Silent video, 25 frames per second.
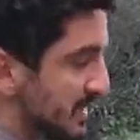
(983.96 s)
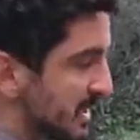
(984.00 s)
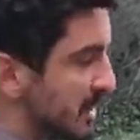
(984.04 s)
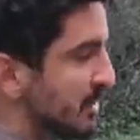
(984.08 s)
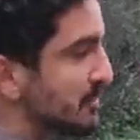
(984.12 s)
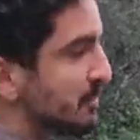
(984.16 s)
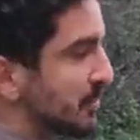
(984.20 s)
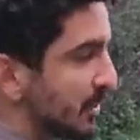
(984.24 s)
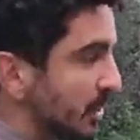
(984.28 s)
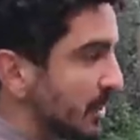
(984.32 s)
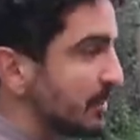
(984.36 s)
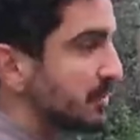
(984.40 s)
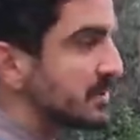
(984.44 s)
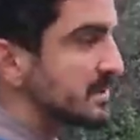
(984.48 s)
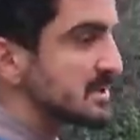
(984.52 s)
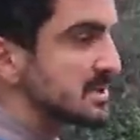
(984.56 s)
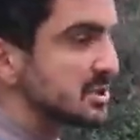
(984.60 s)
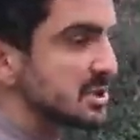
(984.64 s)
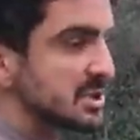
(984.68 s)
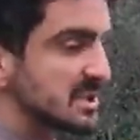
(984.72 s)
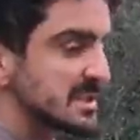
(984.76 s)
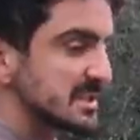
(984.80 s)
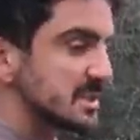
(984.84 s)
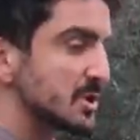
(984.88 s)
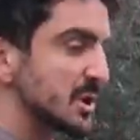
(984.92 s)
made on purpose
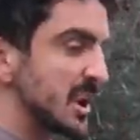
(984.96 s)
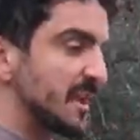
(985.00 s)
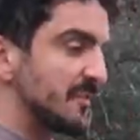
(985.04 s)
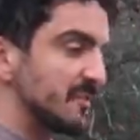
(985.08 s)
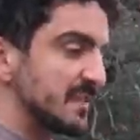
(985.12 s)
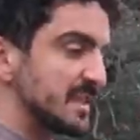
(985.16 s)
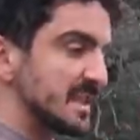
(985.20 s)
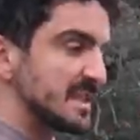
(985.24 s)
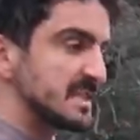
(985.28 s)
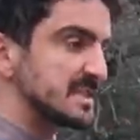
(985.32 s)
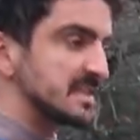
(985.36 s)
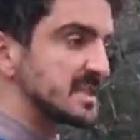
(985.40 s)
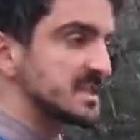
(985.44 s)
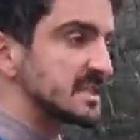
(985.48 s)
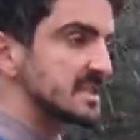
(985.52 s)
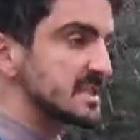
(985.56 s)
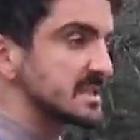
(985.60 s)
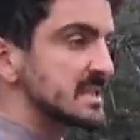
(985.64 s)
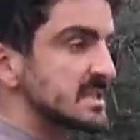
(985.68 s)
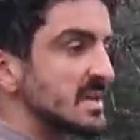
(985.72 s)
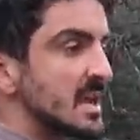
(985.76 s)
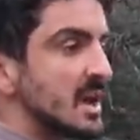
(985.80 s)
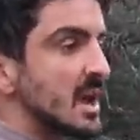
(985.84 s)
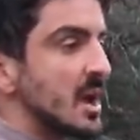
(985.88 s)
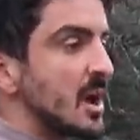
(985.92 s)
just to give
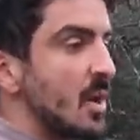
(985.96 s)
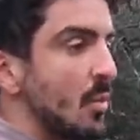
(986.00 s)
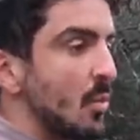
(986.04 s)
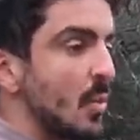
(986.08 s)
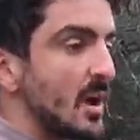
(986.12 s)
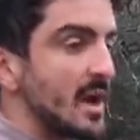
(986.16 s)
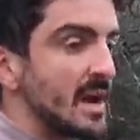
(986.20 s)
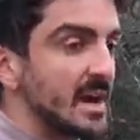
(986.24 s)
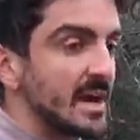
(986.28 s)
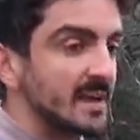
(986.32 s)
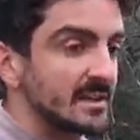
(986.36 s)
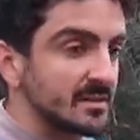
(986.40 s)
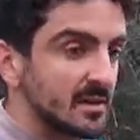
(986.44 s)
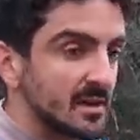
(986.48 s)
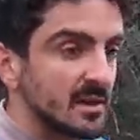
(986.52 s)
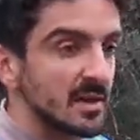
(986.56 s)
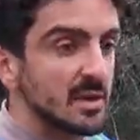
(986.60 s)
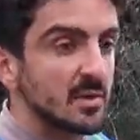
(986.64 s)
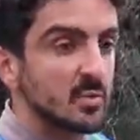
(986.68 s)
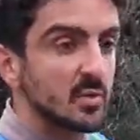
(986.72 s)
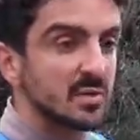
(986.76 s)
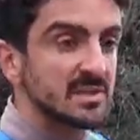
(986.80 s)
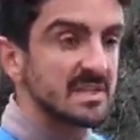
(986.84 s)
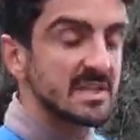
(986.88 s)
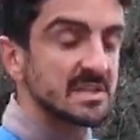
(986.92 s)
distance when
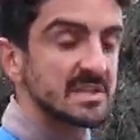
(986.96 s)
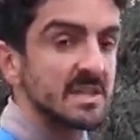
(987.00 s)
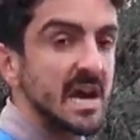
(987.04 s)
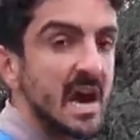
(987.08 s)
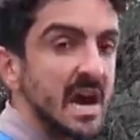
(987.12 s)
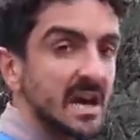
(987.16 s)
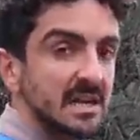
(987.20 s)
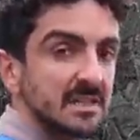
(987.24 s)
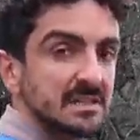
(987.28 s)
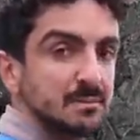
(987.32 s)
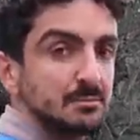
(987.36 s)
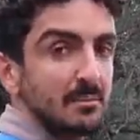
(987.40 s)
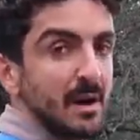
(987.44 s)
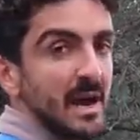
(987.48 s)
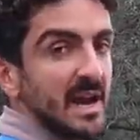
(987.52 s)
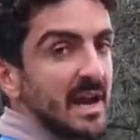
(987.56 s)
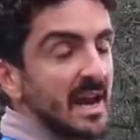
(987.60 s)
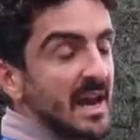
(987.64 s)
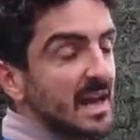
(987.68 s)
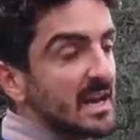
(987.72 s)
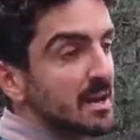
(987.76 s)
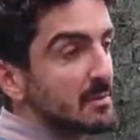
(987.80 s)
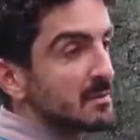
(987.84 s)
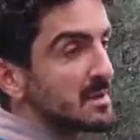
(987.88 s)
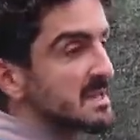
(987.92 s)
Atrani was attacked by
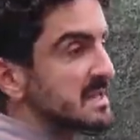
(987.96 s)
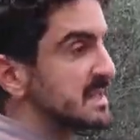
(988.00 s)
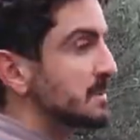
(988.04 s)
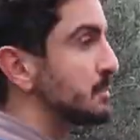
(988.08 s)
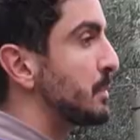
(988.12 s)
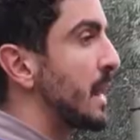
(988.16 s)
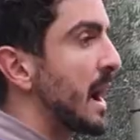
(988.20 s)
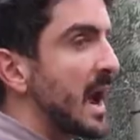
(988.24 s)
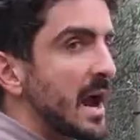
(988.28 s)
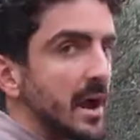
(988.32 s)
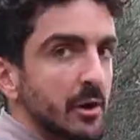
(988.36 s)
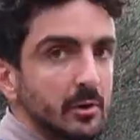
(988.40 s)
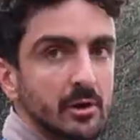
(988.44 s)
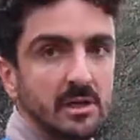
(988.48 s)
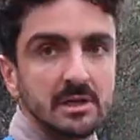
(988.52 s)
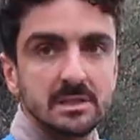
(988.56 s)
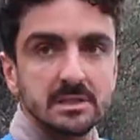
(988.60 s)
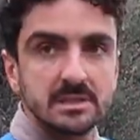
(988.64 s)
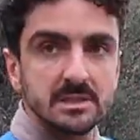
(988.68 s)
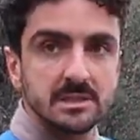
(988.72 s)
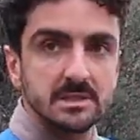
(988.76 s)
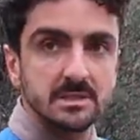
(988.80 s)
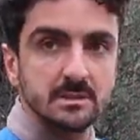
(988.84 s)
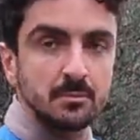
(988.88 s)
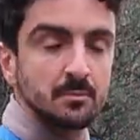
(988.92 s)
enemies,
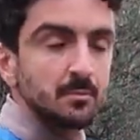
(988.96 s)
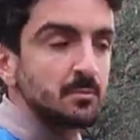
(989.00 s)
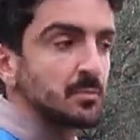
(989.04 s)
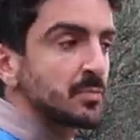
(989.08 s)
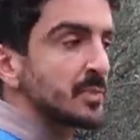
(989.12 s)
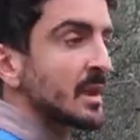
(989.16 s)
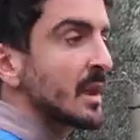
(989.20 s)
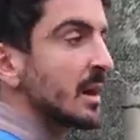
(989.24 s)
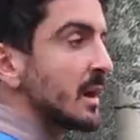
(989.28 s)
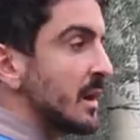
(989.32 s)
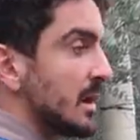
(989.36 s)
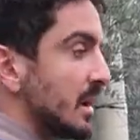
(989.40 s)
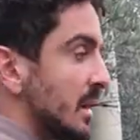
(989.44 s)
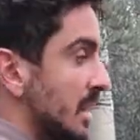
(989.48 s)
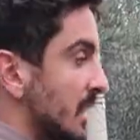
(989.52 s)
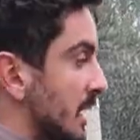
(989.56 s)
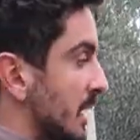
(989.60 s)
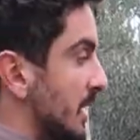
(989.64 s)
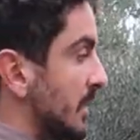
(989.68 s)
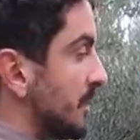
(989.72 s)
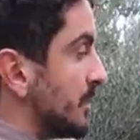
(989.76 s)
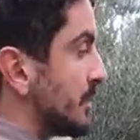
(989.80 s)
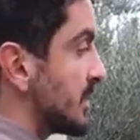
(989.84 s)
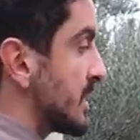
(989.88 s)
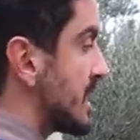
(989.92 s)
pirates. Yeah.
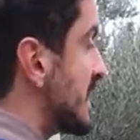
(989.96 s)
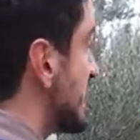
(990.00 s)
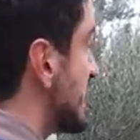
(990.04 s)
Um,